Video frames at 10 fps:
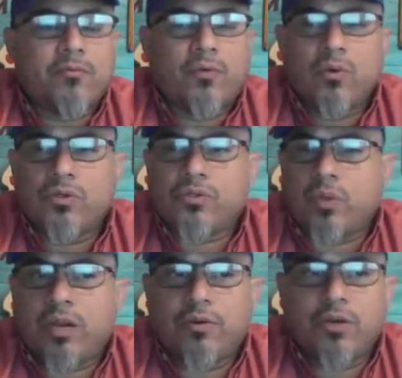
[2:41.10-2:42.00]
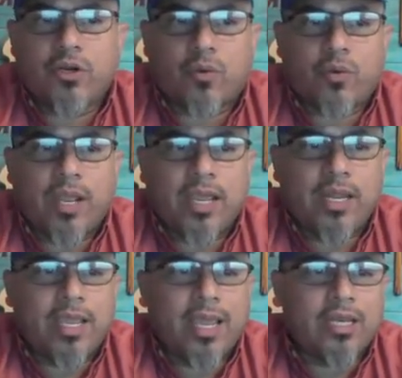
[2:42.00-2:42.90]
Remember, folks, whenever you're
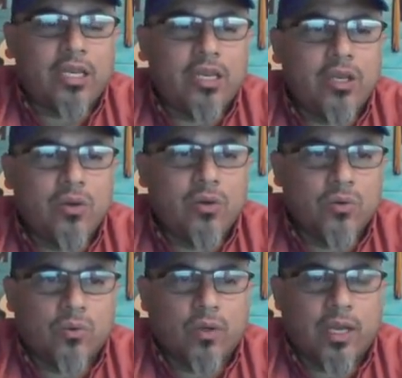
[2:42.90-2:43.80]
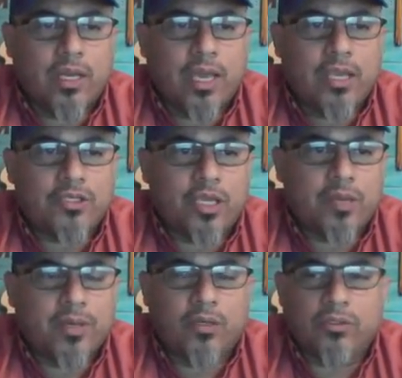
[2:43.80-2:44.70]
creating a new
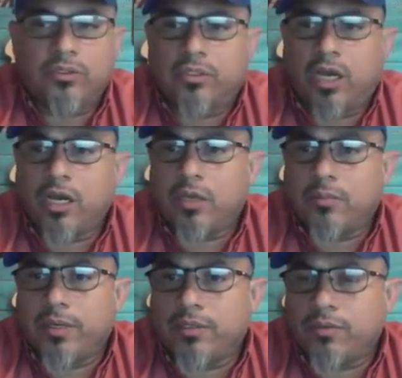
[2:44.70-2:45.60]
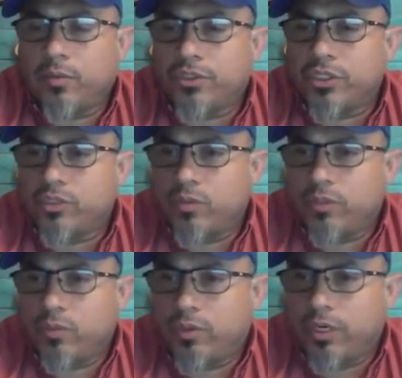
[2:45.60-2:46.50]
HTML document,
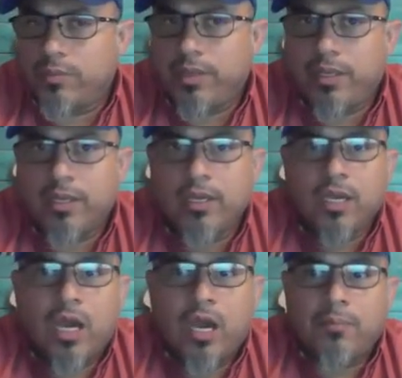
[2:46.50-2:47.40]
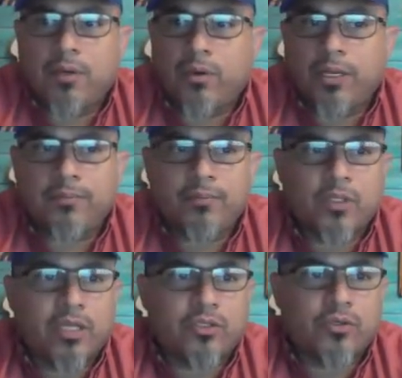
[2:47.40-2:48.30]
which is what we're going to be
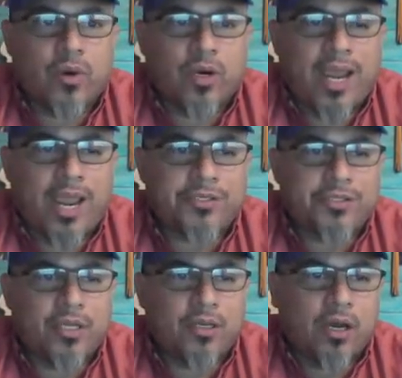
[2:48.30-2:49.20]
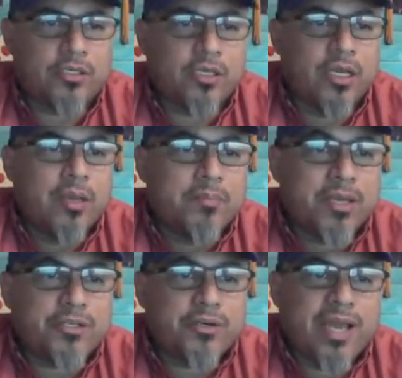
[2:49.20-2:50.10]
uploading into our htdocs,
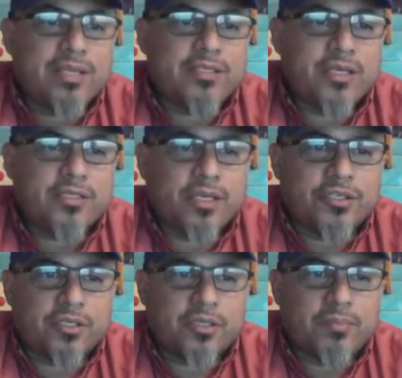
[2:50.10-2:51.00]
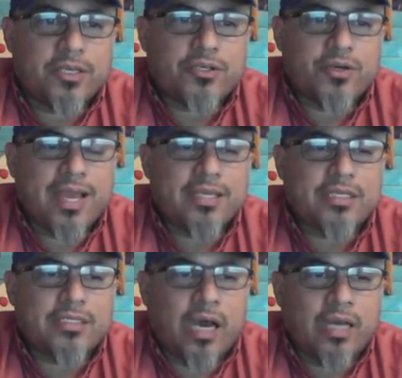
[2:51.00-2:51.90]
make sure it has the extension, make
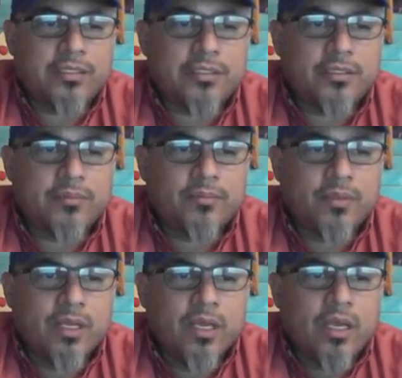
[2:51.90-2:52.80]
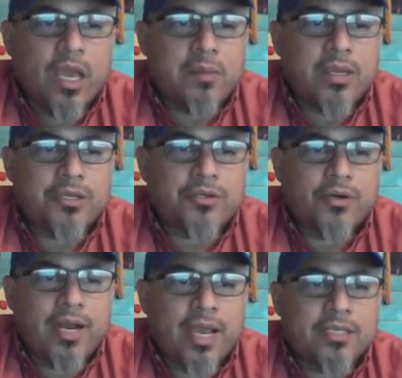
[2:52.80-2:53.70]
sure it has a dot, and
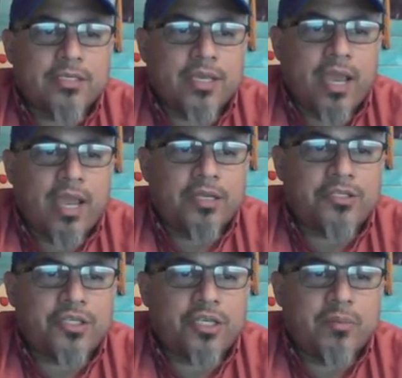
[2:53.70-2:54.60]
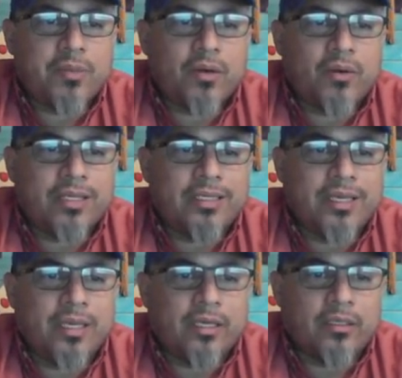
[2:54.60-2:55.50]
make sure it has the
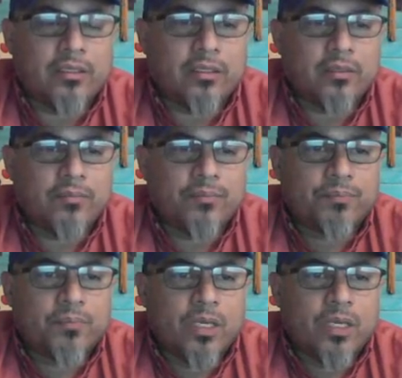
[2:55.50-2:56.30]
HTML at the end.